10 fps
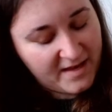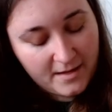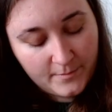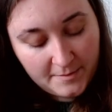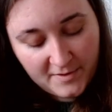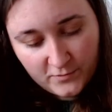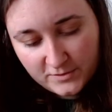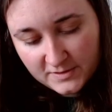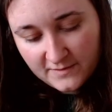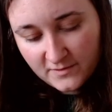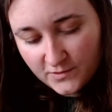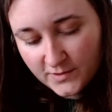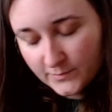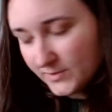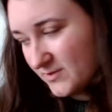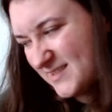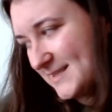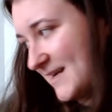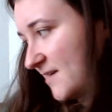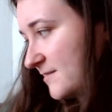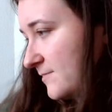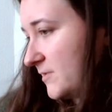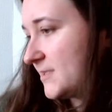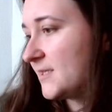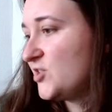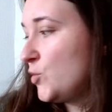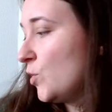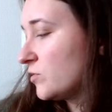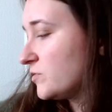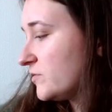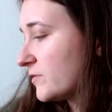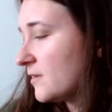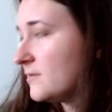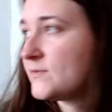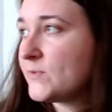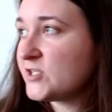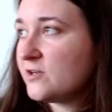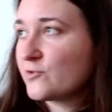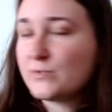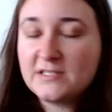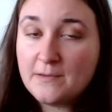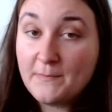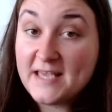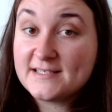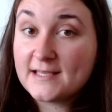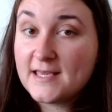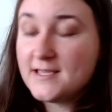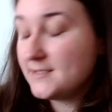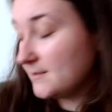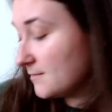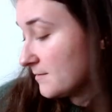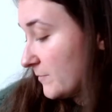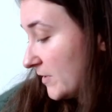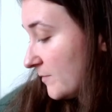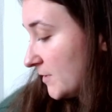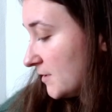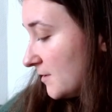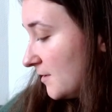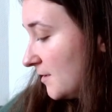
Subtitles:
maybe I will just give it a quick block. It's a hat, it's not going to take too long to dry, especially not with the amazing heating in this apartment.